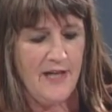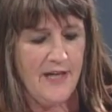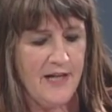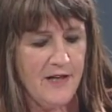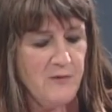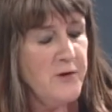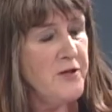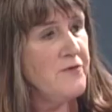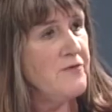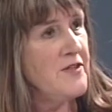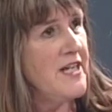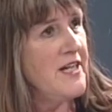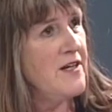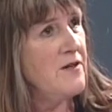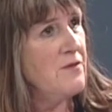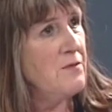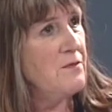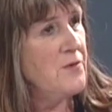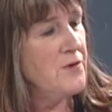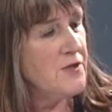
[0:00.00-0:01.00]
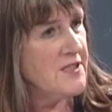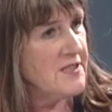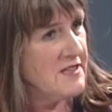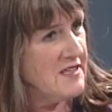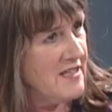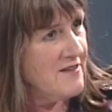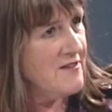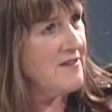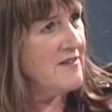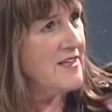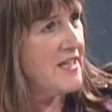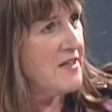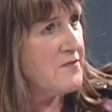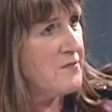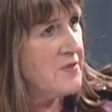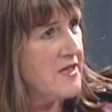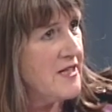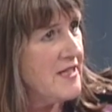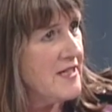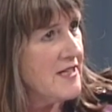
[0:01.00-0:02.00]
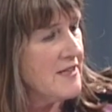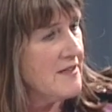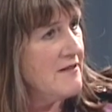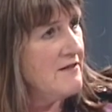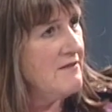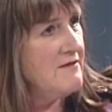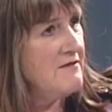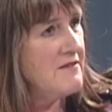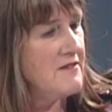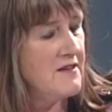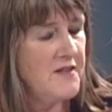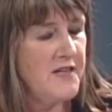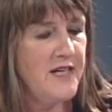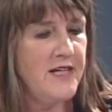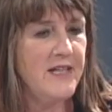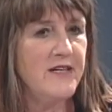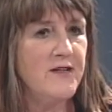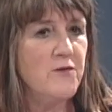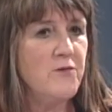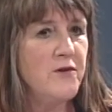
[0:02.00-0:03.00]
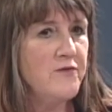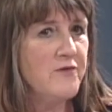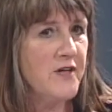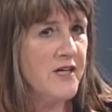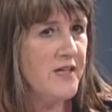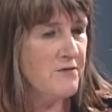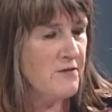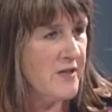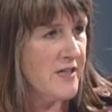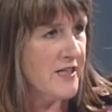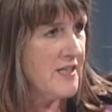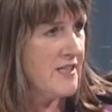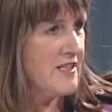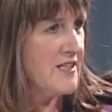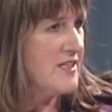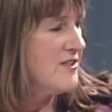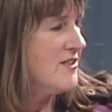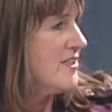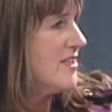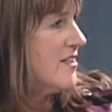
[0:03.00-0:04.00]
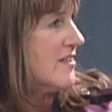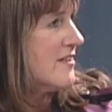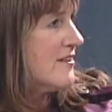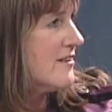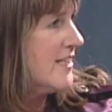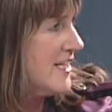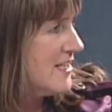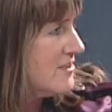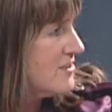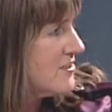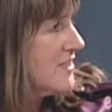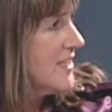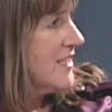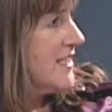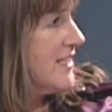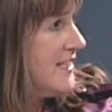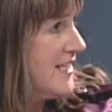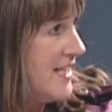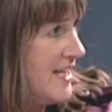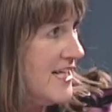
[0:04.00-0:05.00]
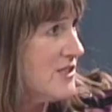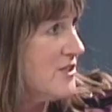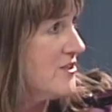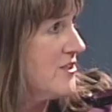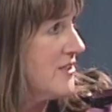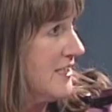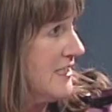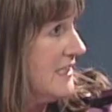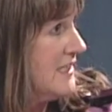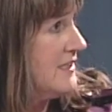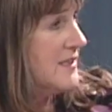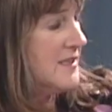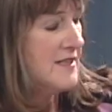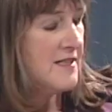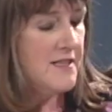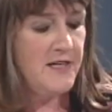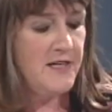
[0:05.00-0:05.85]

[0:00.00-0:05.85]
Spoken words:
And we've now put together that plan, and we've got recognition internationally and nationally.